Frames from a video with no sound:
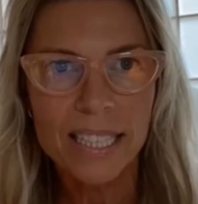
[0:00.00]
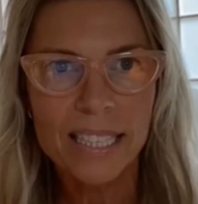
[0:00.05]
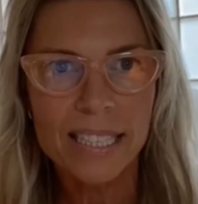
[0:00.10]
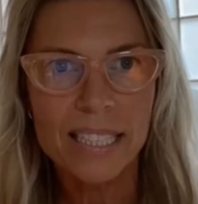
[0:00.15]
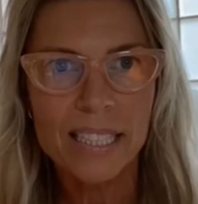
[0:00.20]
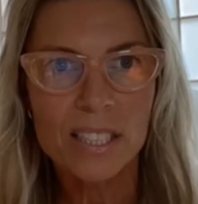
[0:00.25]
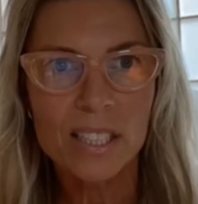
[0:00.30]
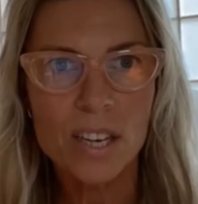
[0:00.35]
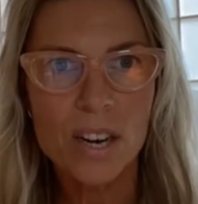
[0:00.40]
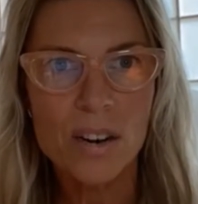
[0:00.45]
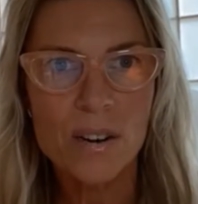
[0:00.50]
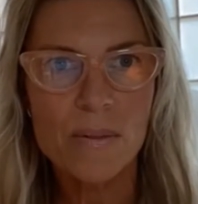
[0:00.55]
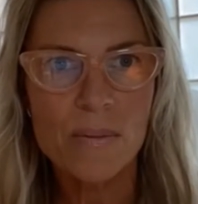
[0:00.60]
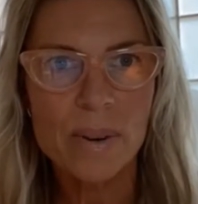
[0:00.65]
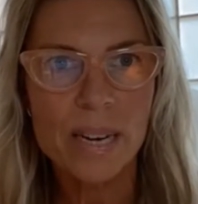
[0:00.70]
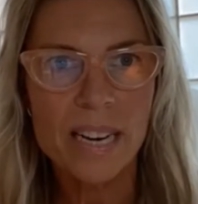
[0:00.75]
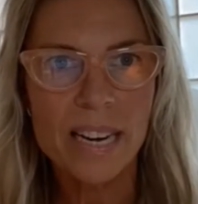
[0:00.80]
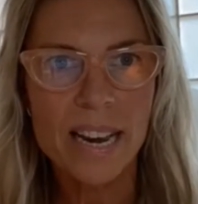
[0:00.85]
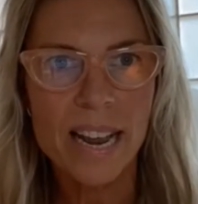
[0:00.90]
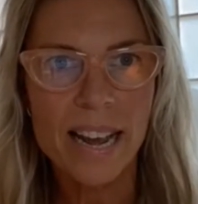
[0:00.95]
So
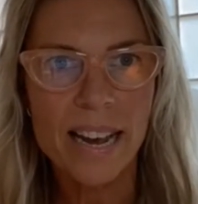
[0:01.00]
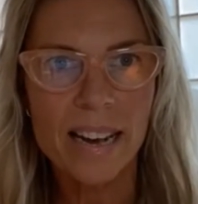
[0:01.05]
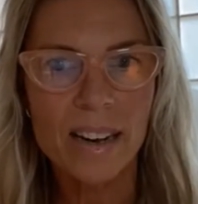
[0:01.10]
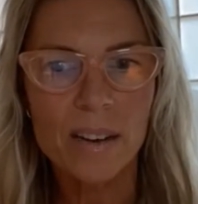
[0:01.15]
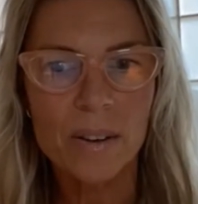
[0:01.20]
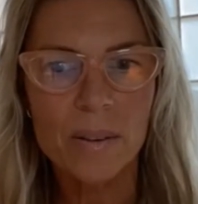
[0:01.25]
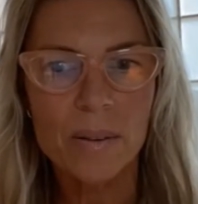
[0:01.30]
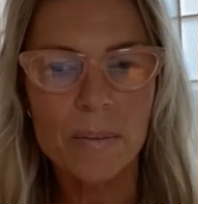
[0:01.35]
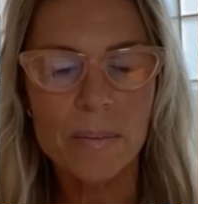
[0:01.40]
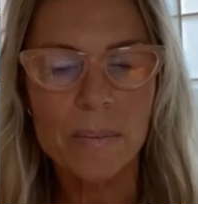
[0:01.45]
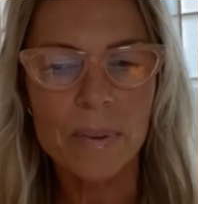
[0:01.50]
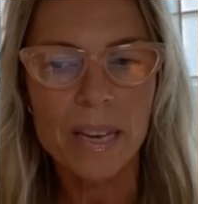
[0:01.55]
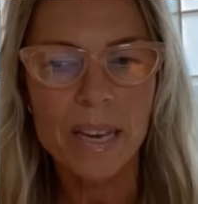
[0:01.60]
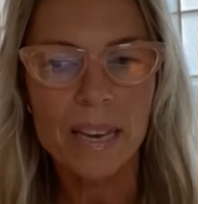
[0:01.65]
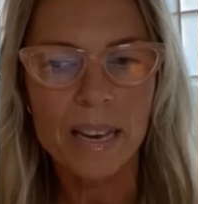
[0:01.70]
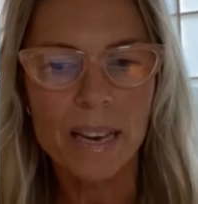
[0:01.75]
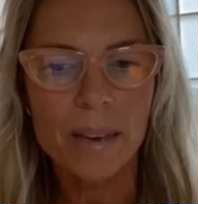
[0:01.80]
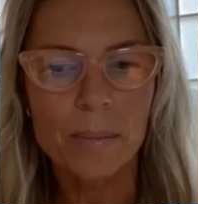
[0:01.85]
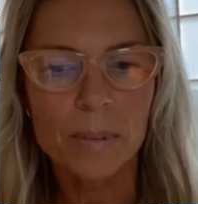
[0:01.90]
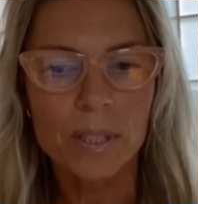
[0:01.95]
we're now being
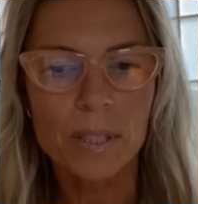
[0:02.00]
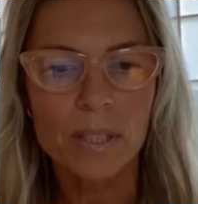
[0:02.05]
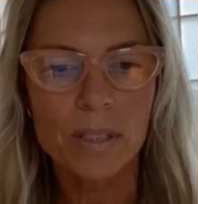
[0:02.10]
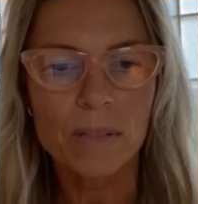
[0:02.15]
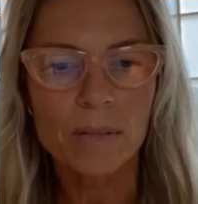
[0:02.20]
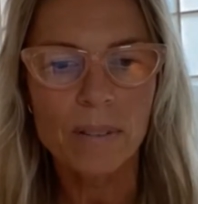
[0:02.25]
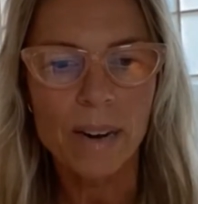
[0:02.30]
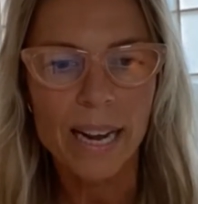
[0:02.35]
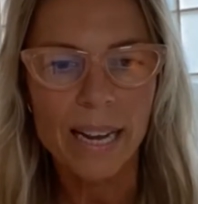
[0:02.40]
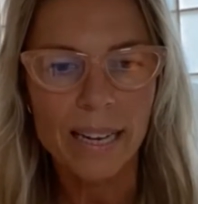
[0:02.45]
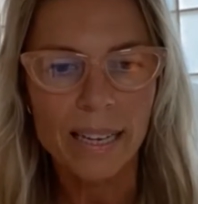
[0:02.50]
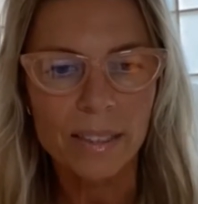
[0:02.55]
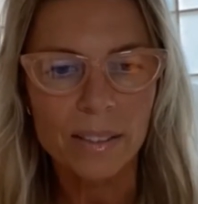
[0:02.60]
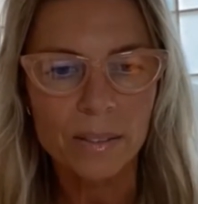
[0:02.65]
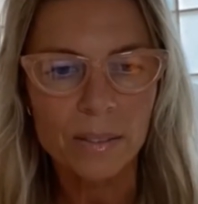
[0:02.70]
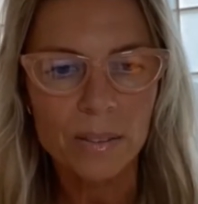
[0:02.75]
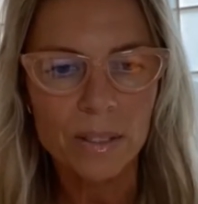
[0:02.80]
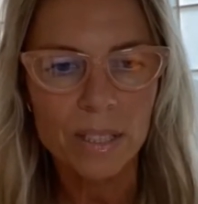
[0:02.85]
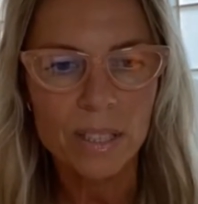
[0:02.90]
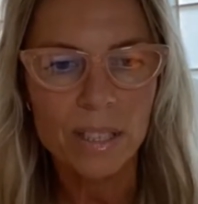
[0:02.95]
able to
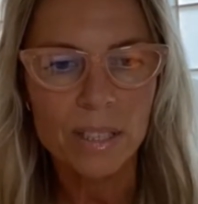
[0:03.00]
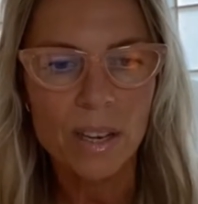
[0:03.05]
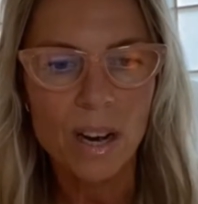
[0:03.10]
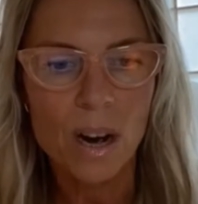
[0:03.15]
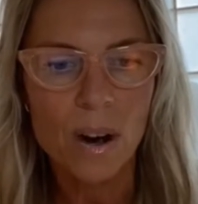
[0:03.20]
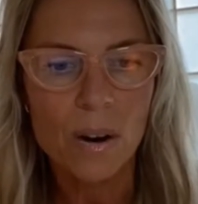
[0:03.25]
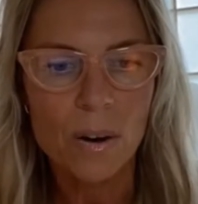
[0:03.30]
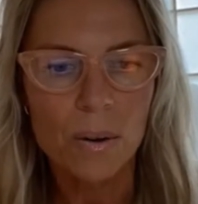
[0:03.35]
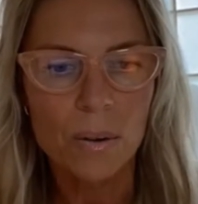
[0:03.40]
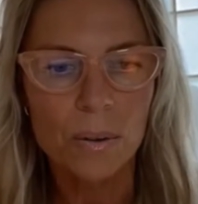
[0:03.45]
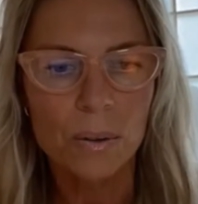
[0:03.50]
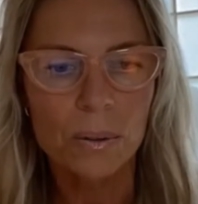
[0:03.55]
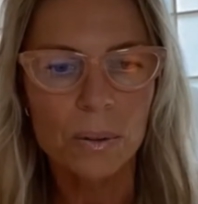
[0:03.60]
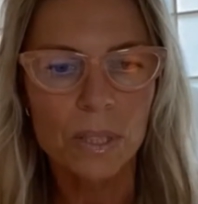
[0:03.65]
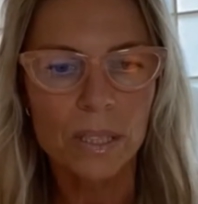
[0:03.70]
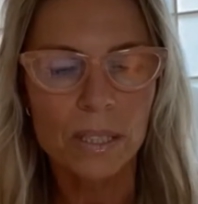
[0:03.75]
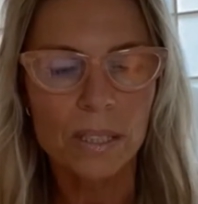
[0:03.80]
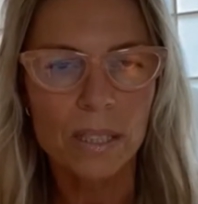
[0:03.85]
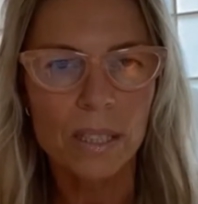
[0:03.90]
ground and hold